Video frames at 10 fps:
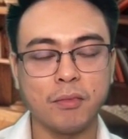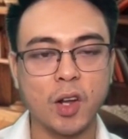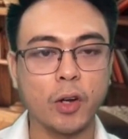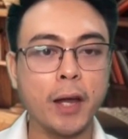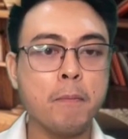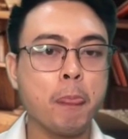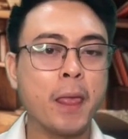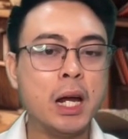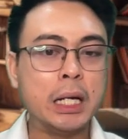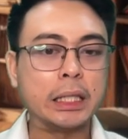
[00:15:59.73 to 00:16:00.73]
Okay?
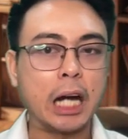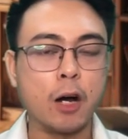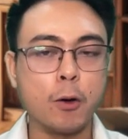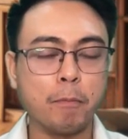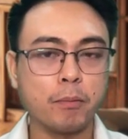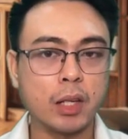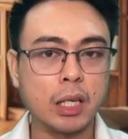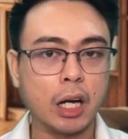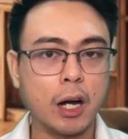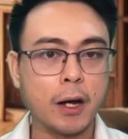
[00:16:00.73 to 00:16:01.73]
Now,
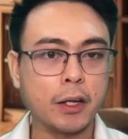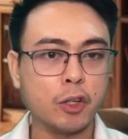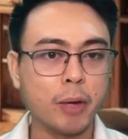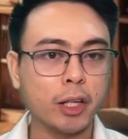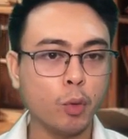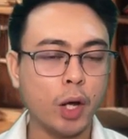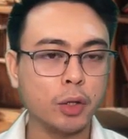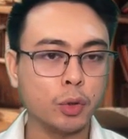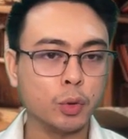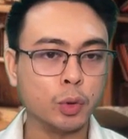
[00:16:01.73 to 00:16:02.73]
you might
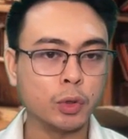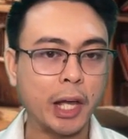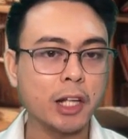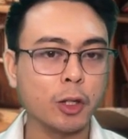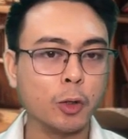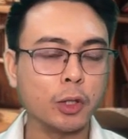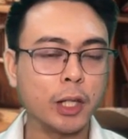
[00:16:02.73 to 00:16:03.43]
want to take note